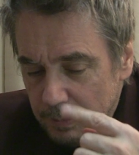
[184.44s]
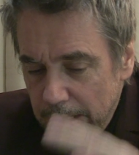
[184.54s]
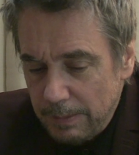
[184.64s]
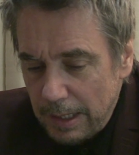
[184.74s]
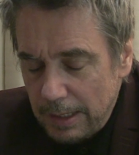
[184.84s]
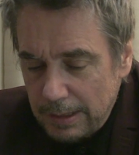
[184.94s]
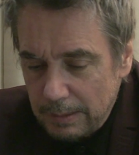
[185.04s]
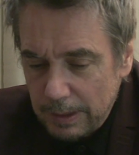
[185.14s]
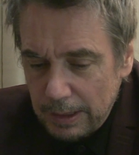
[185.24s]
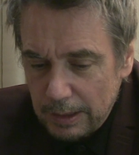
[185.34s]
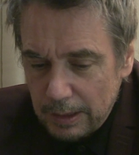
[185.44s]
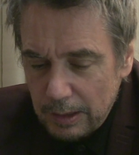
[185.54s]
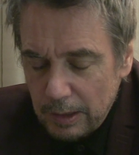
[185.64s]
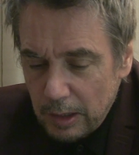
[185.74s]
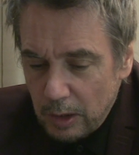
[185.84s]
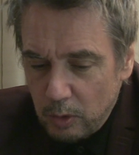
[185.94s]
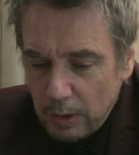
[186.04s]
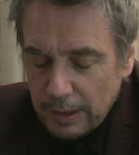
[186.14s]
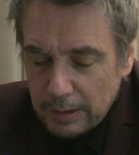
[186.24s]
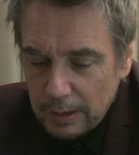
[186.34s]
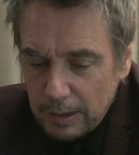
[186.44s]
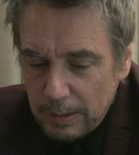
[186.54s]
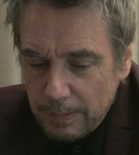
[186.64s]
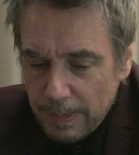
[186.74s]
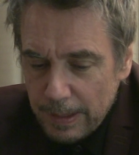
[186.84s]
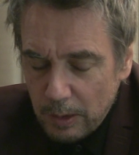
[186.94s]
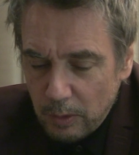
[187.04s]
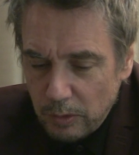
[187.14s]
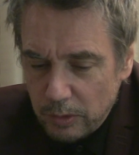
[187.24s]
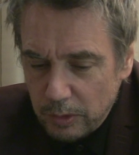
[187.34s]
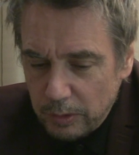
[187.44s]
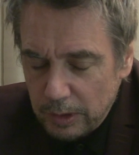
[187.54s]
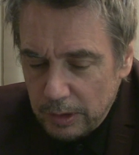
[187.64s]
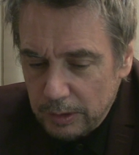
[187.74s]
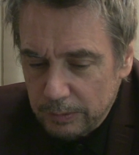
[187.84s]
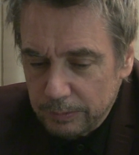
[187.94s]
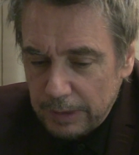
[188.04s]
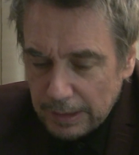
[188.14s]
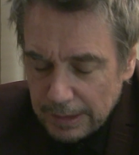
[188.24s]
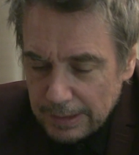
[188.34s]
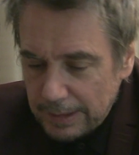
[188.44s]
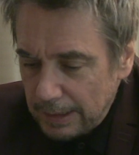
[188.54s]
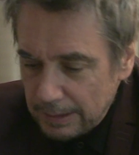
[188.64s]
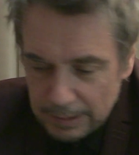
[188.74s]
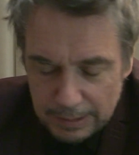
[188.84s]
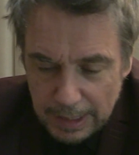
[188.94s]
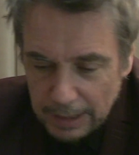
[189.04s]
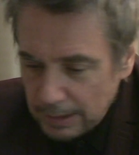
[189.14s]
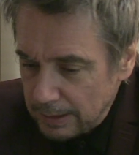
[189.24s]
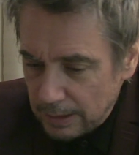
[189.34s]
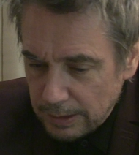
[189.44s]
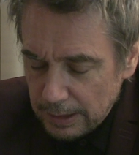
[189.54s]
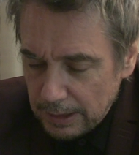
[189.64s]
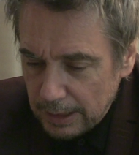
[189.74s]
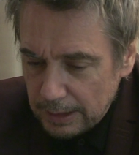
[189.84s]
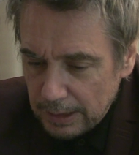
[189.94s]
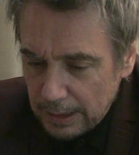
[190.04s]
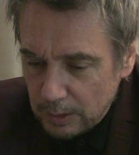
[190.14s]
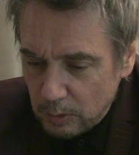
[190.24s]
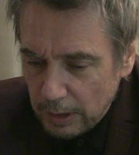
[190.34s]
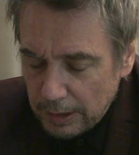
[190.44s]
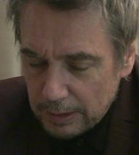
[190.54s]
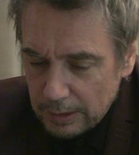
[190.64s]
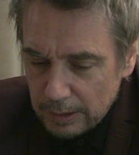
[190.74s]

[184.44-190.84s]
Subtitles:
minimalist, being quite also, as I said, dark and sunny, and quite